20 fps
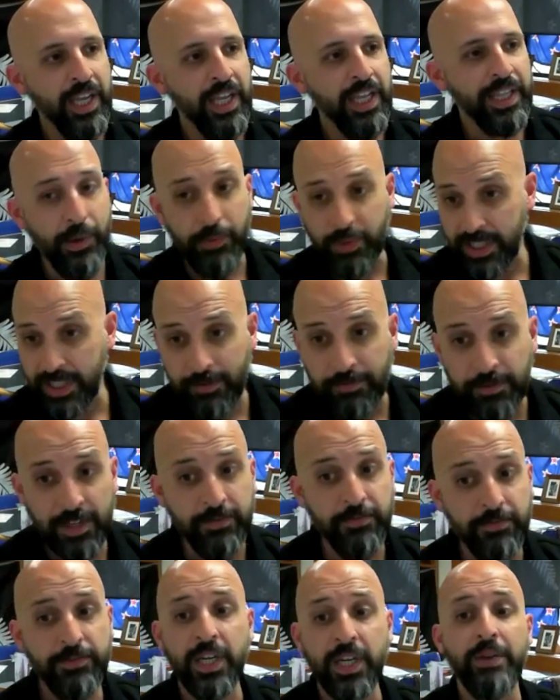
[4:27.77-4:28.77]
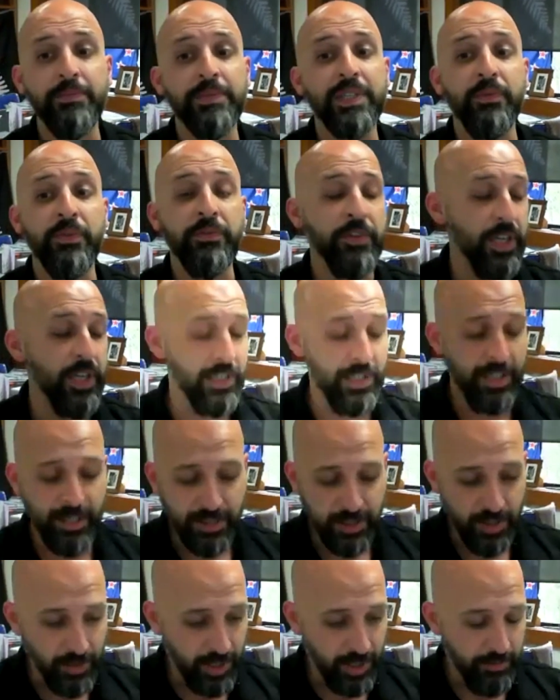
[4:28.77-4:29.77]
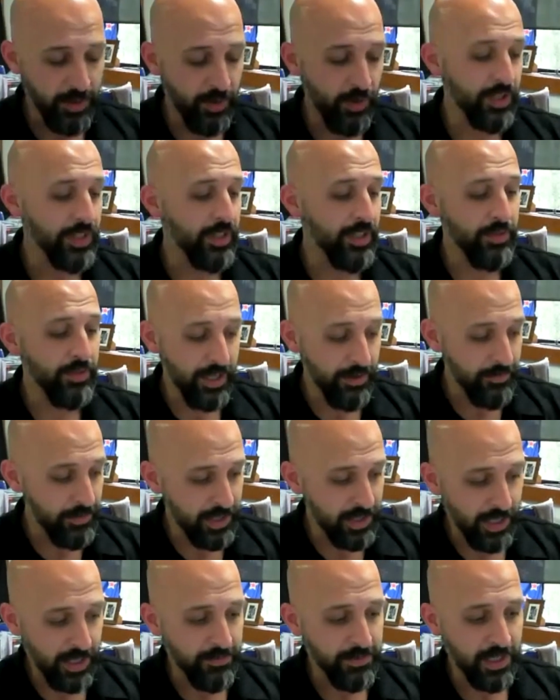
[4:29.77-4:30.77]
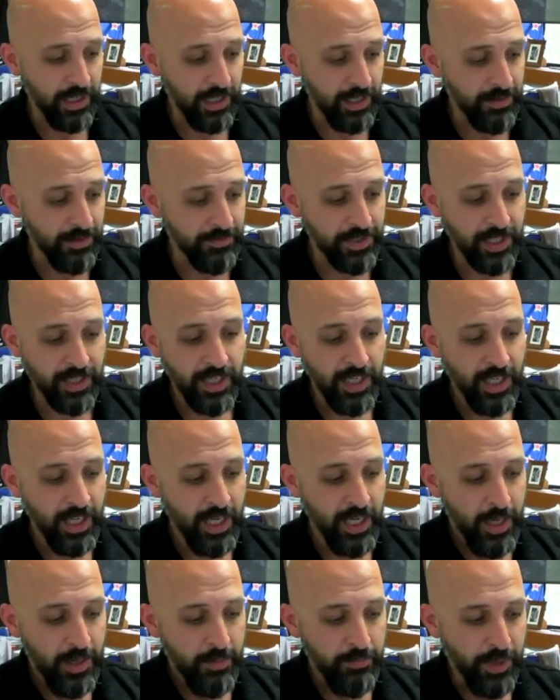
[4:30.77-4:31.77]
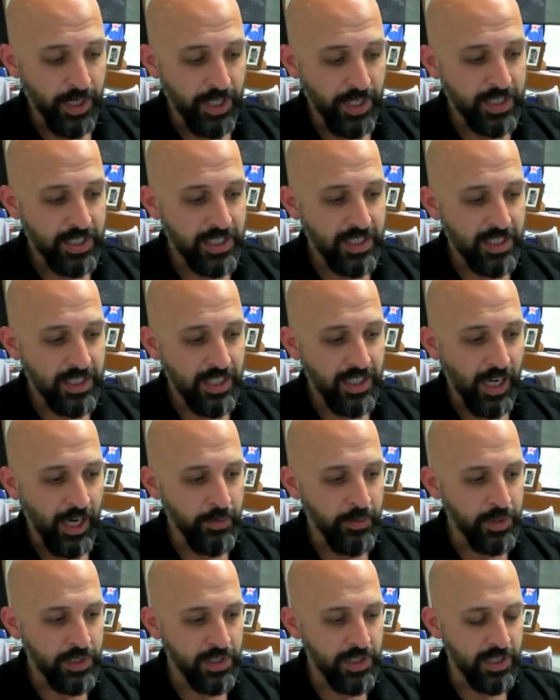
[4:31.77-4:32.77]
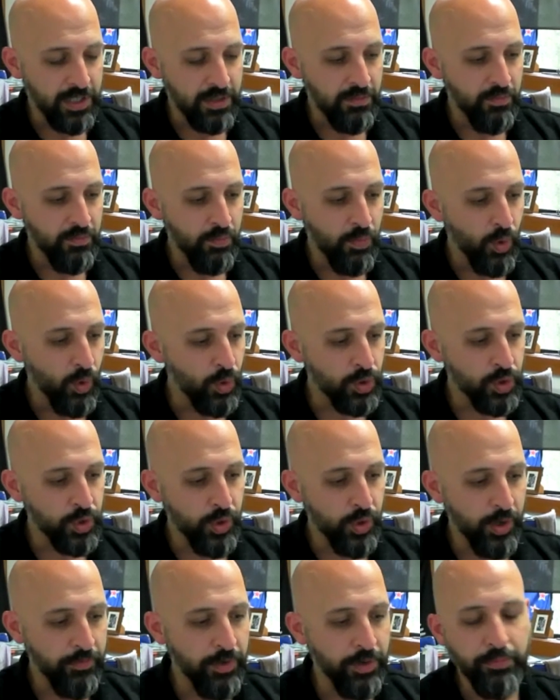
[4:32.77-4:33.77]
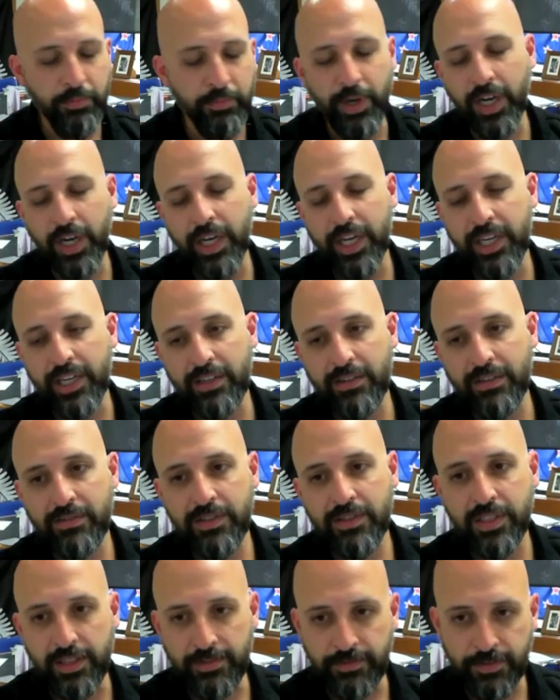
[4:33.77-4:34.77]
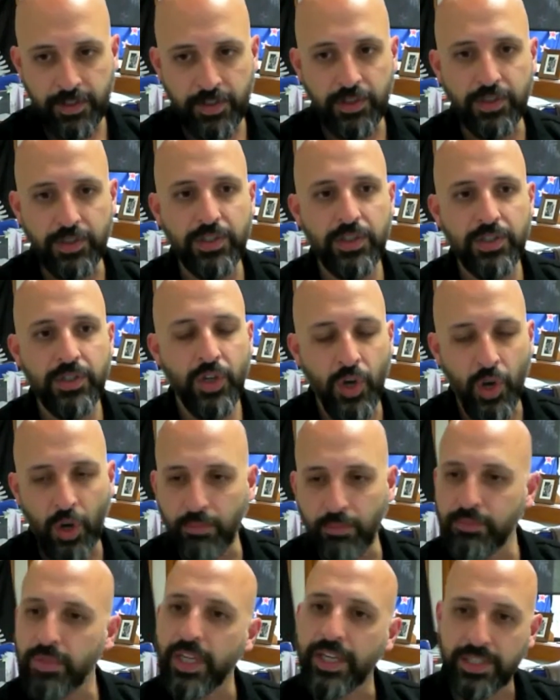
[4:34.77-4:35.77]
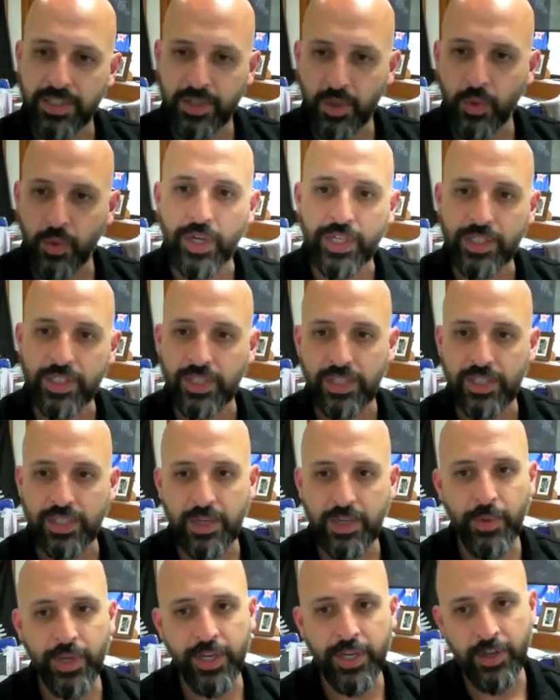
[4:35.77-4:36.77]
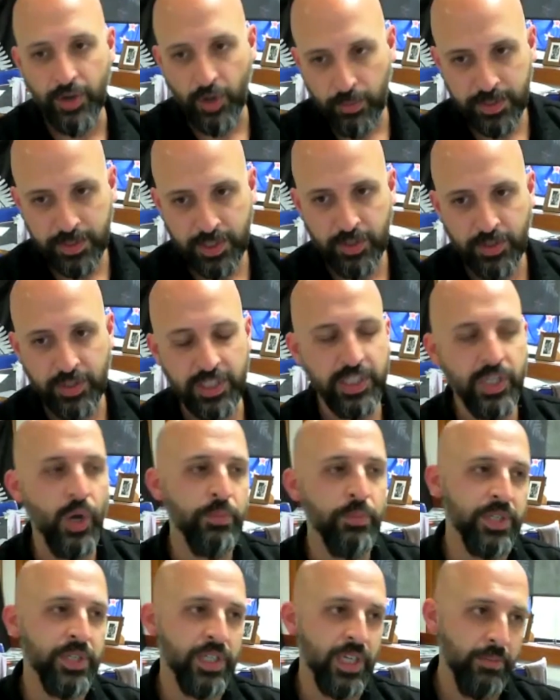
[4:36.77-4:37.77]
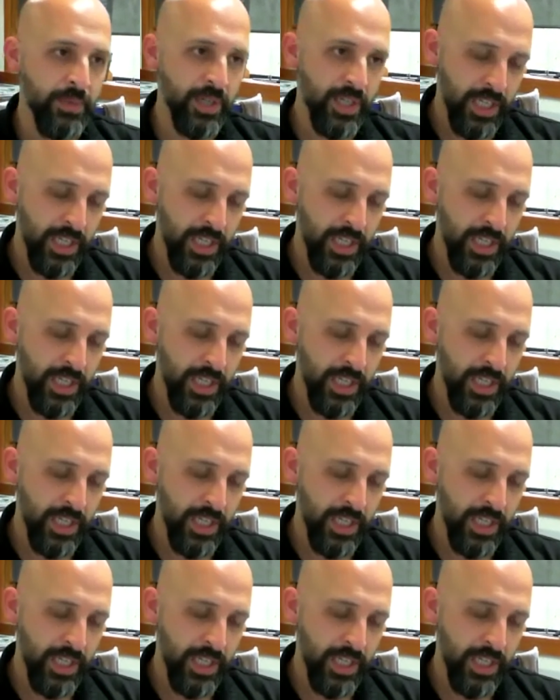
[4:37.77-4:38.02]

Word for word: There were definitely times that were fun. Don't get me wrong, there were definitely times I loved it, but I was just more driven by difficult, complex questions. And when an opportunity opened up